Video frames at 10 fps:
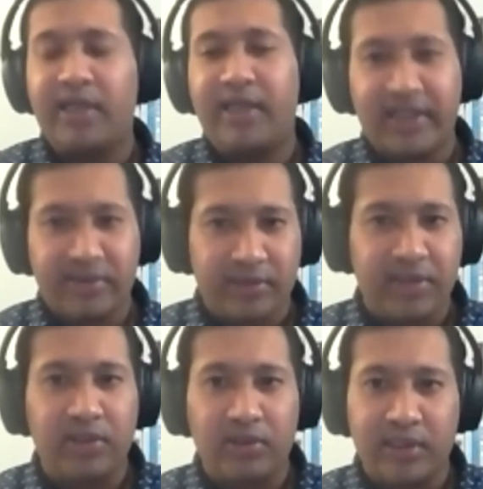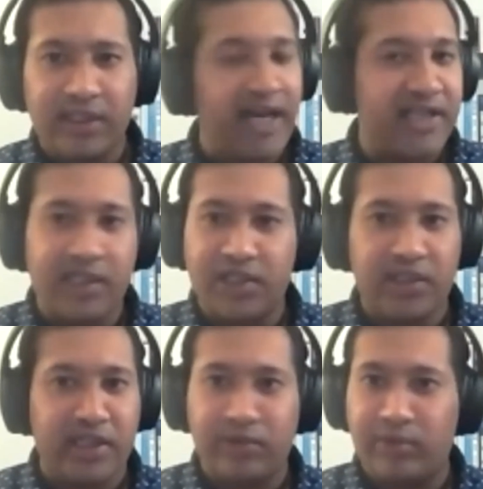that's when I'm going to go to the gas
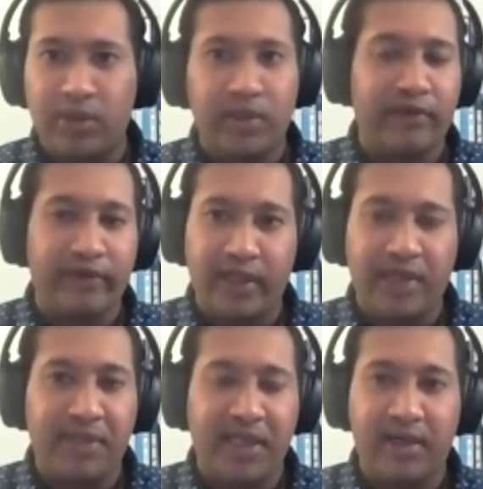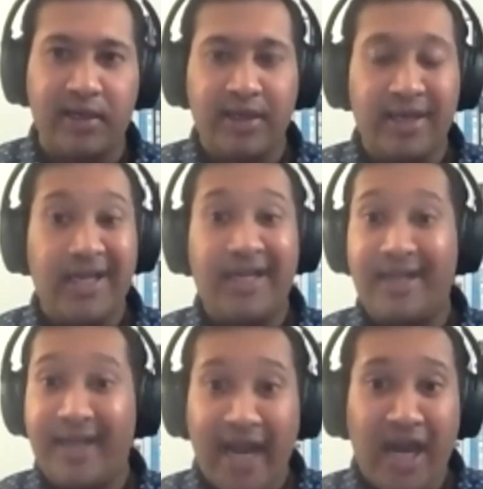station down the road and fill up there.
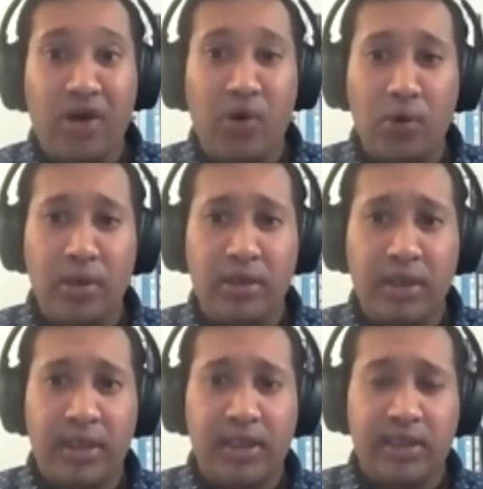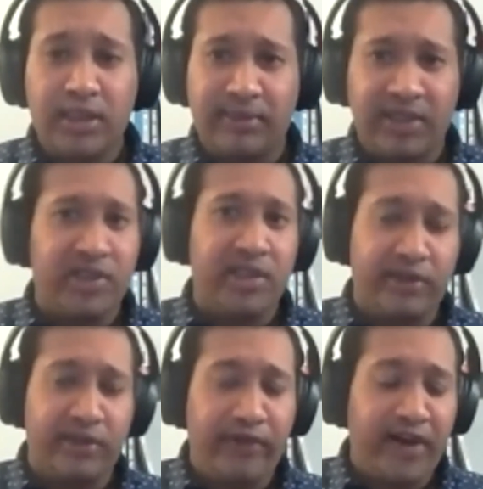Now, you mentioned you
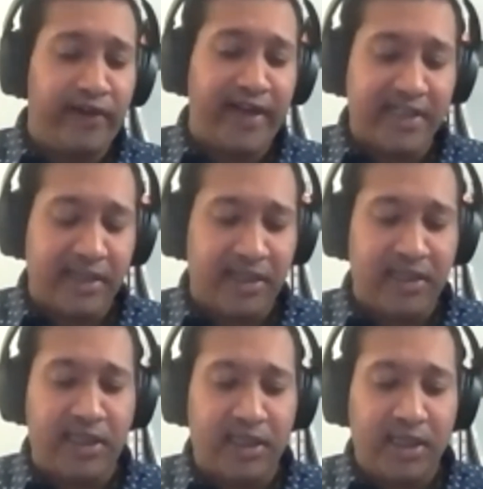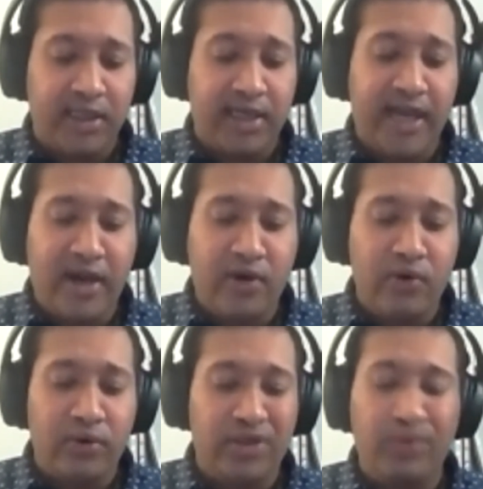live in Fairfax. I mean, like
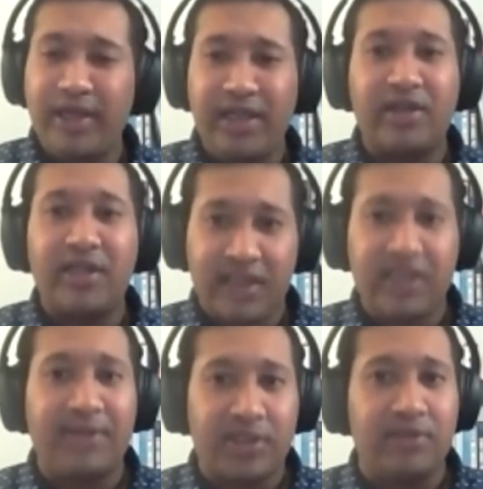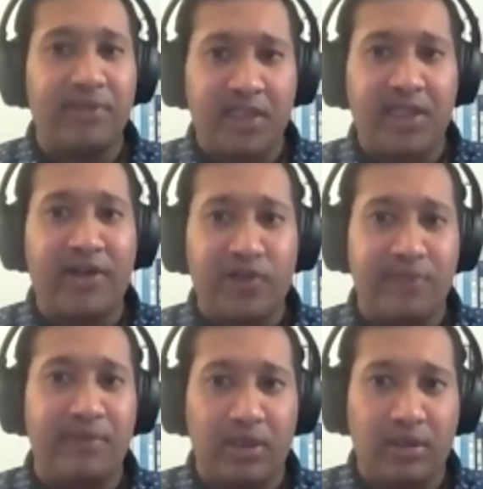now you really are going to think about your diminished
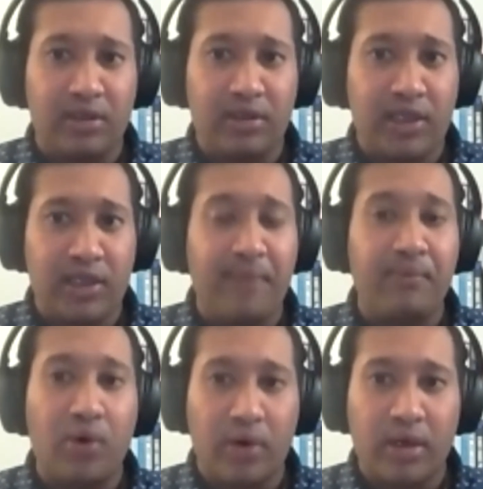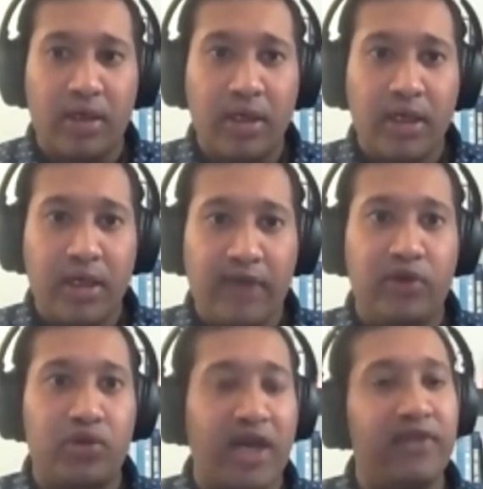energy bill a lot more if you
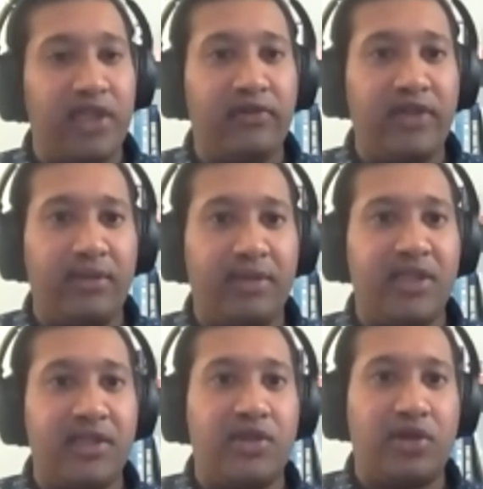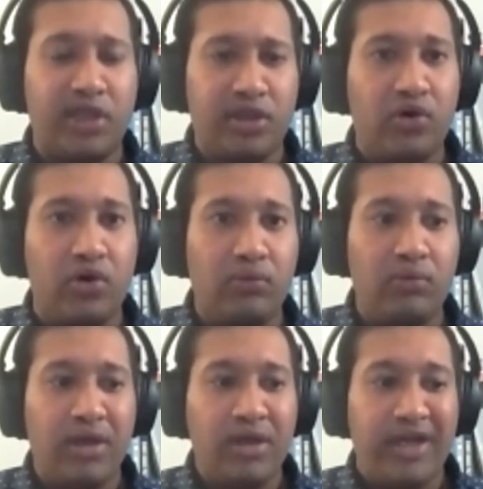drive an EV, because you're going to go home
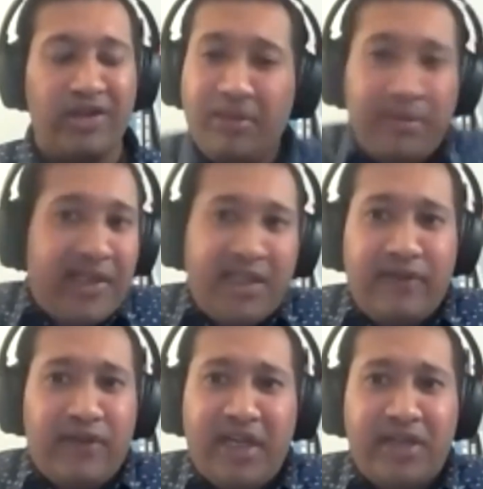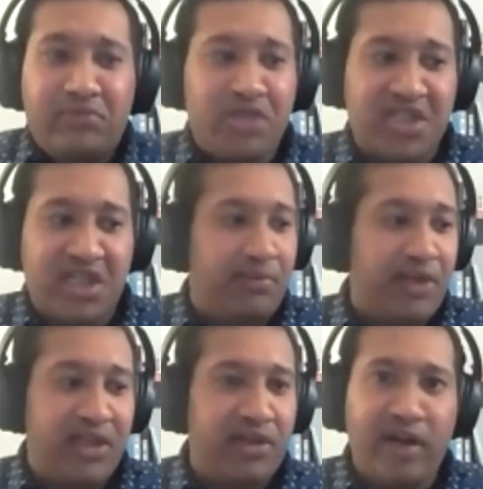and you're going to plug it in every night, just like you
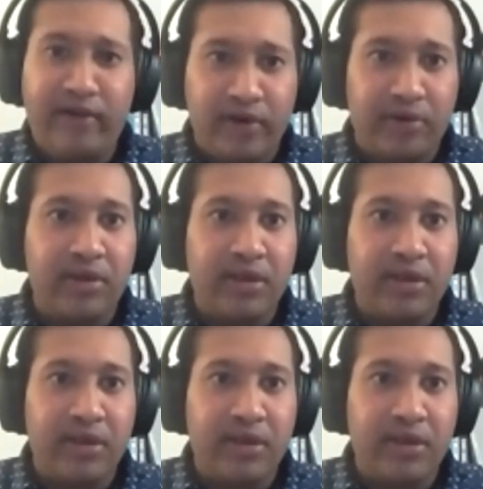plug in your iPhone.